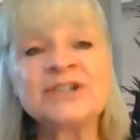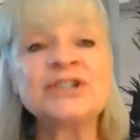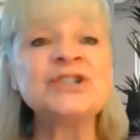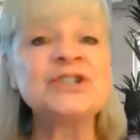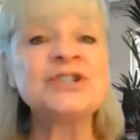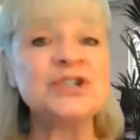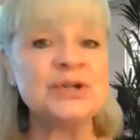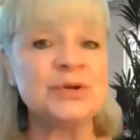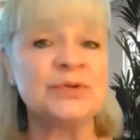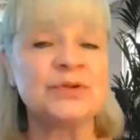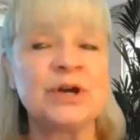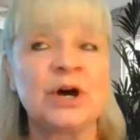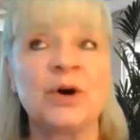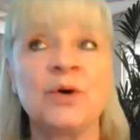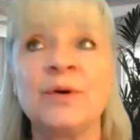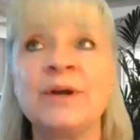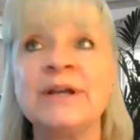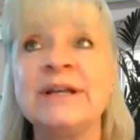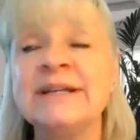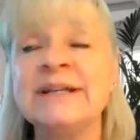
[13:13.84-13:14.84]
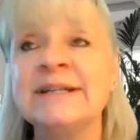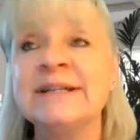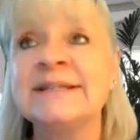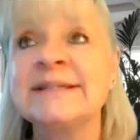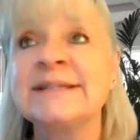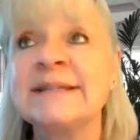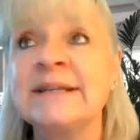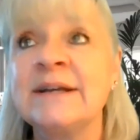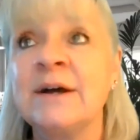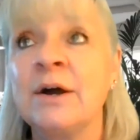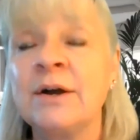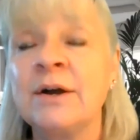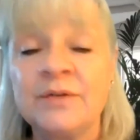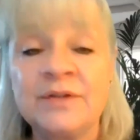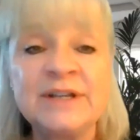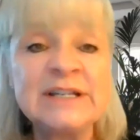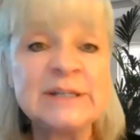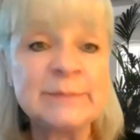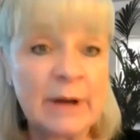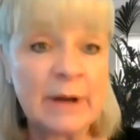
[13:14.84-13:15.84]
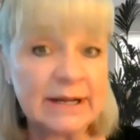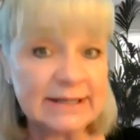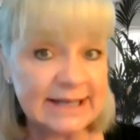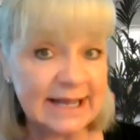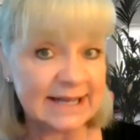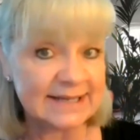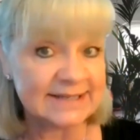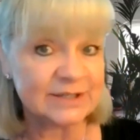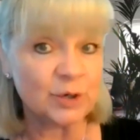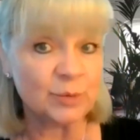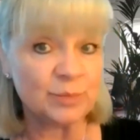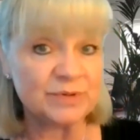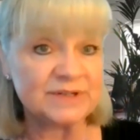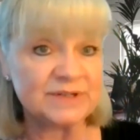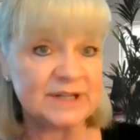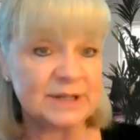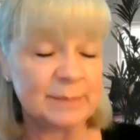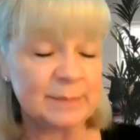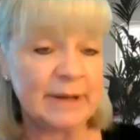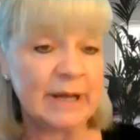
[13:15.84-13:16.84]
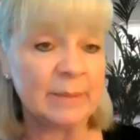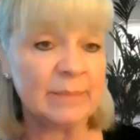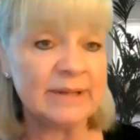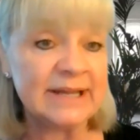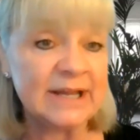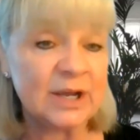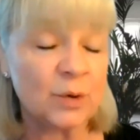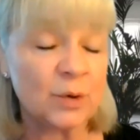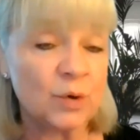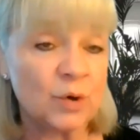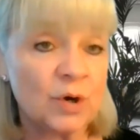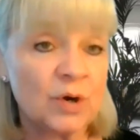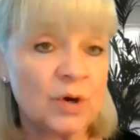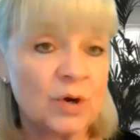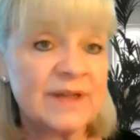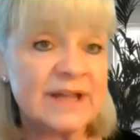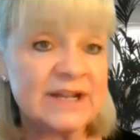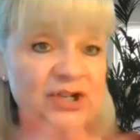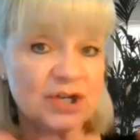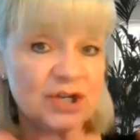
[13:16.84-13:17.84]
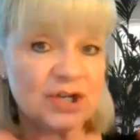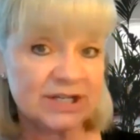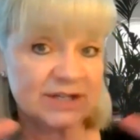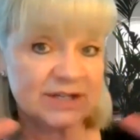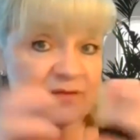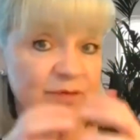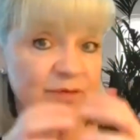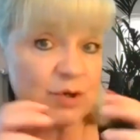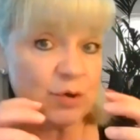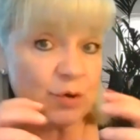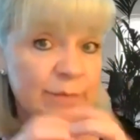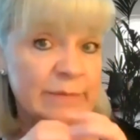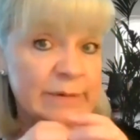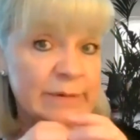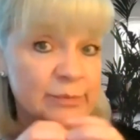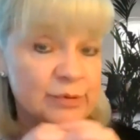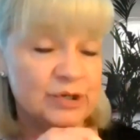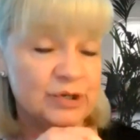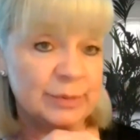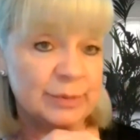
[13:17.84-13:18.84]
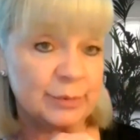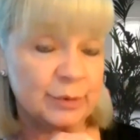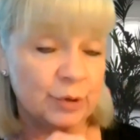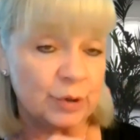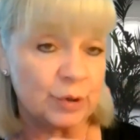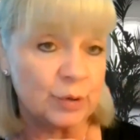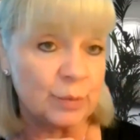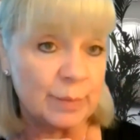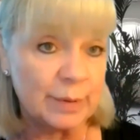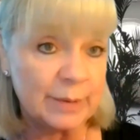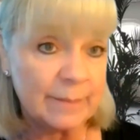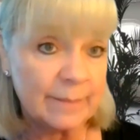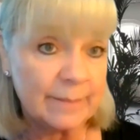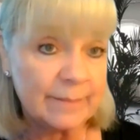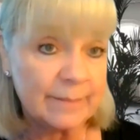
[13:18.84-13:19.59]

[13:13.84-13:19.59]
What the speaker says: question to you, though, is are these podcasts open to the public or are they just for your membership group?